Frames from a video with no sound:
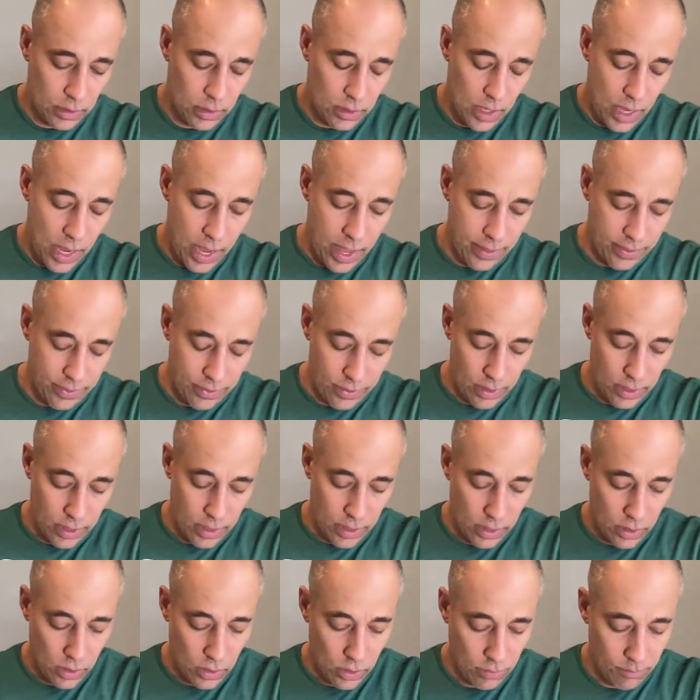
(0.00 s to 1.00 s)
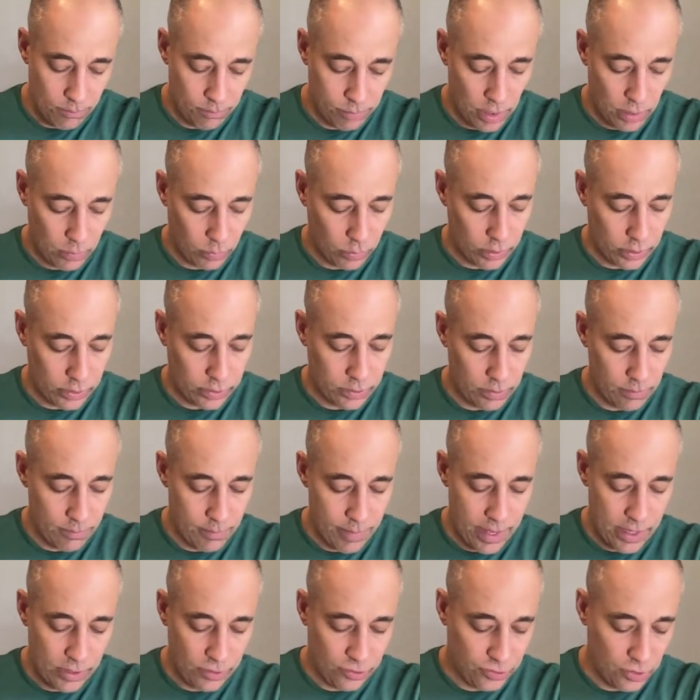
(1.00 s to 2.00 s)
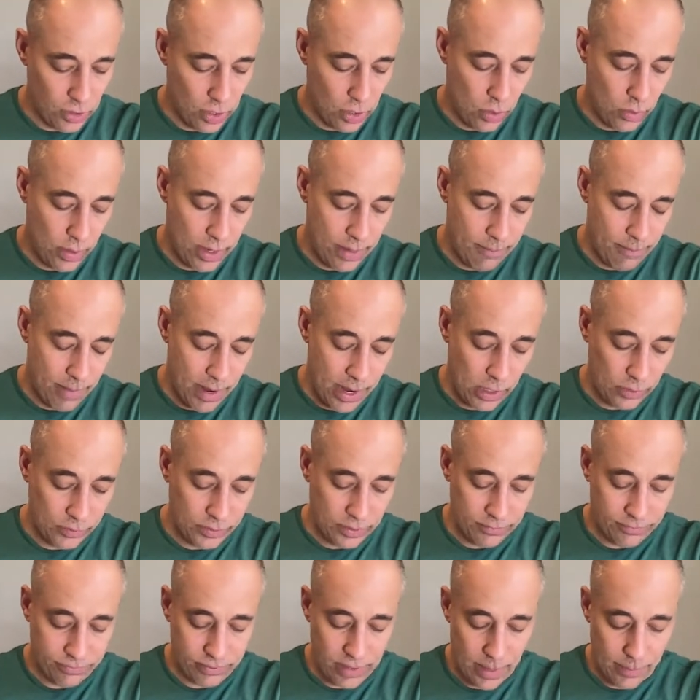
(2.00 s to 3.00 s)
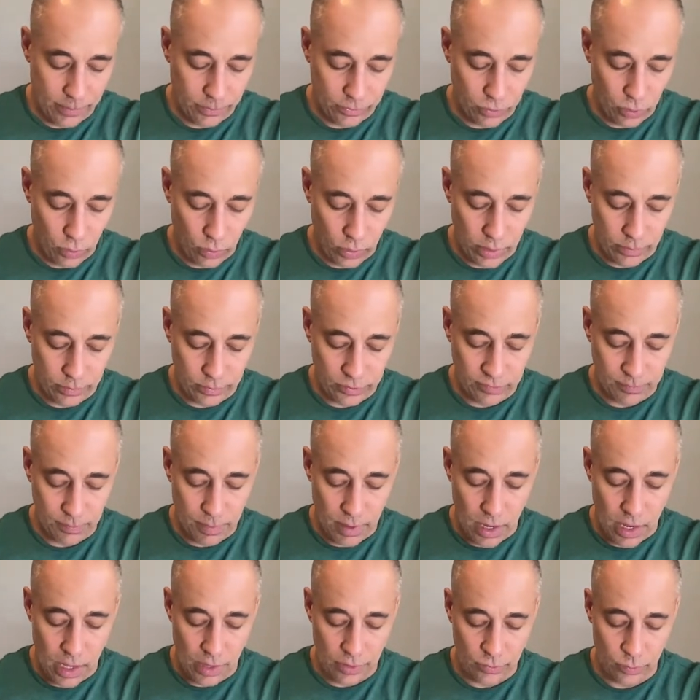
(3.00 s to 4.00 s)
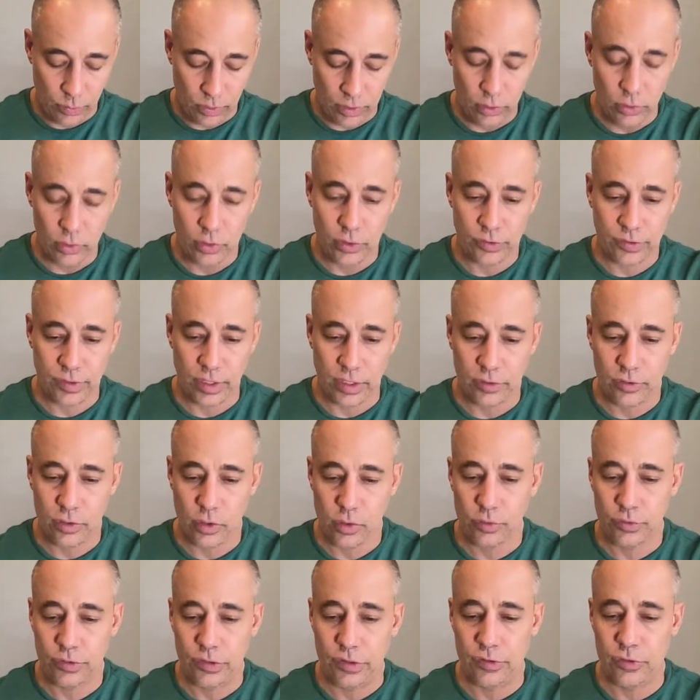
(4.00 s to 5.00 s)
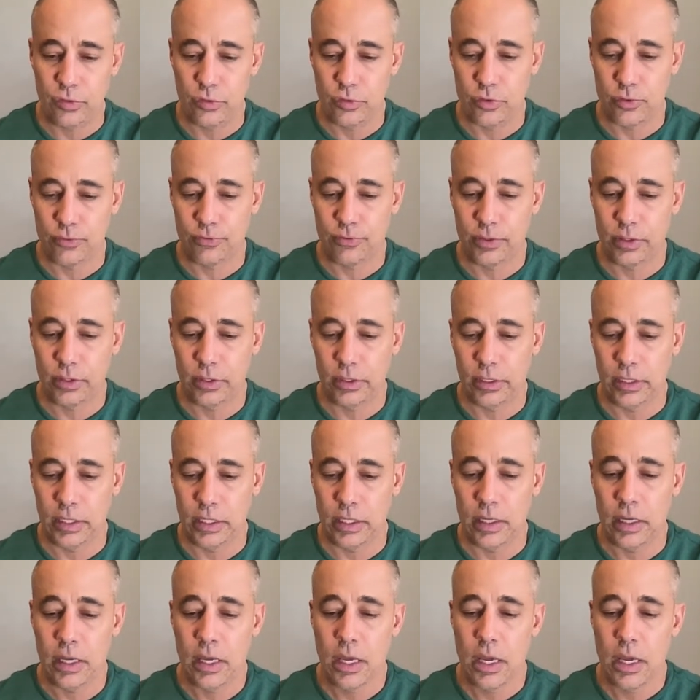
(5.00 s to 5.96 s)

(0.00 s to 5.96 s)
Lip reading: And blood work may show a mild inflammatory response with leukocytosis, neutrophilia,